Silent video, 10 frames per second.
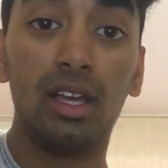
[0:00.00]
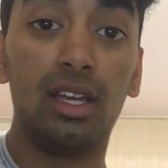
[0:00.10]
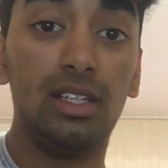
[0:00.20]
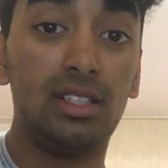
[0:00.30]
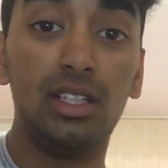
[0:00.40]

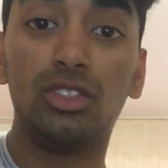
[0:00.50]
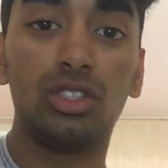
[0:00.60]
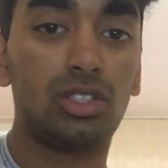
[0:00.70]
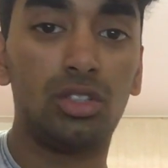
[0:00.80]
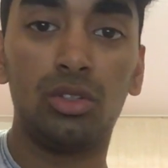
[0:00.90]
He
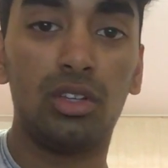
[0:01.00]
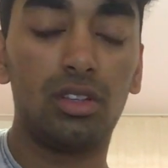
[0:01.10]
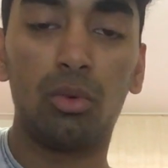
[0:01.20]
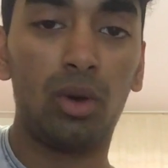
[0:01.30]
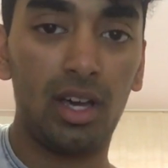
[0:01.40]
teaches you
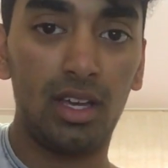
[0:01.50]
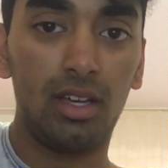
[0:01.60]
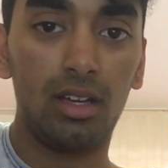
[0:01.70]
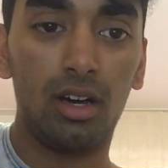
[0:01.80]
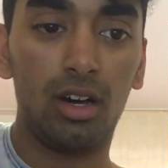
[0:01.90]
the way
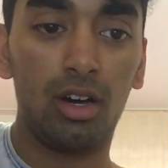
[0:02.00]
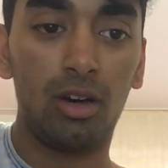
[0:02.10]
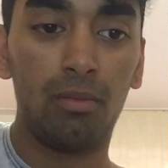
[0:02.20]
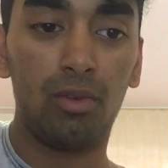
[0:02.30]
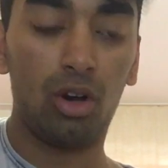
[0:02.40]

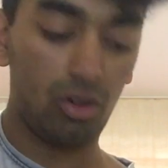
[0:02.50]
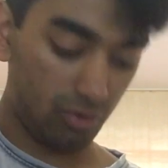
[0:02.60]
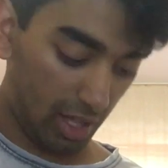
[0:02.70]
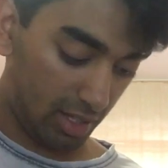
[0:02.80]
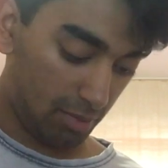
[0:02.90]
of
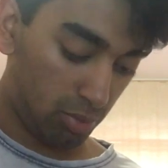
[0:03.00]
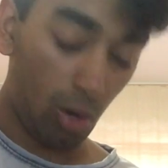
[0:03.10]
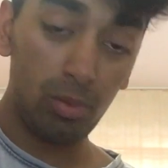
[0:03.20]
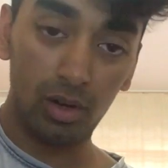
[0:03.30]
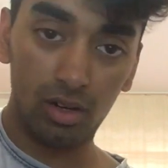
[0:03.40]
like
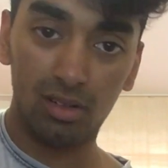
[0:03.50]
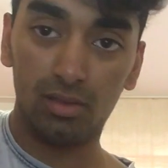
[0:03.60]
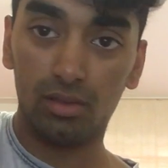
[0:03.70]
proper